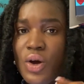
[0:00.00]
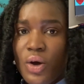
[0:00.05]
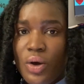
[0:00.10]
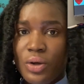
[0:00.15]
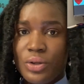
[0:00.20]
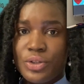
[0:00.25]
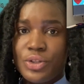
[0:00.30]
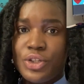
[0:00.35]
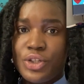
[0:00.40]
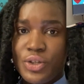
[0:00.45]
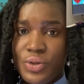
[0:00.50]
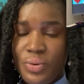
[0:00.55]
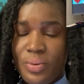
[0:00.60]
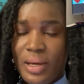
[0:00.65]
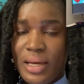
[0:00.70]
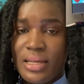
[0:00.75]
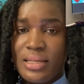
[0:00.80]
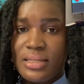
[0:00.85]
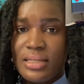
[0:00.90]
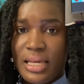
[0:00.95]
on
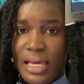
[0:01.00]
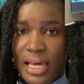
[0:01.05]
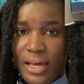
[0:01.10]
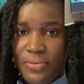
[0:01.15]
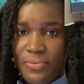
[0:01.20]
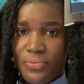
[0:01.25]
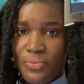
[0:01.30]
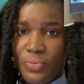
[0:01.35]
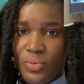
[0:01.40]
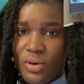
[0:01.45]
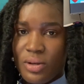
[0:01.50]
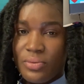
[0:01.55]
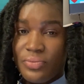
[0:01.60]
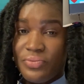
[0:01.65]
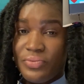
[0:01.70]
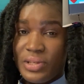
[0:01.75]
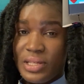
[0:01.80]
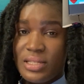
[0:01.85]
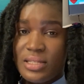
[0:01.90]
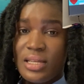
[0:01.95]
US F1
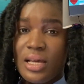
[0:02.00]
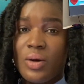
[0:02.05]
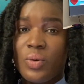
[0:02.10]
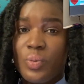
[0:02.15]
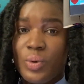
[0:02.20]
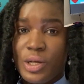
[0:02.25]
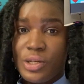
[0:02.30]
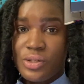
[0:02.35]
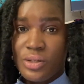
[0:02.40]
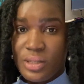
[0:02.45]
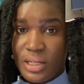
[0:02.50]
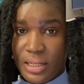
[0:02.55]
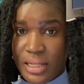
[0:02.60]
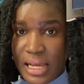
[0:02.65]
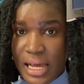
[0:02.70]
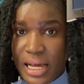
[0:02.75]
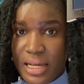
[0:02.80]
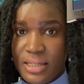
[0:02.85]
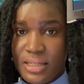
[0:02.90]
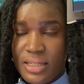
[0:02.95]
visa question and
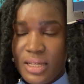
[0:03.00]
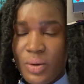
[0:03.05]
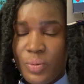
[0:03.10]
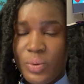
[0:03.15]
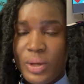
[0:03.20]
answer,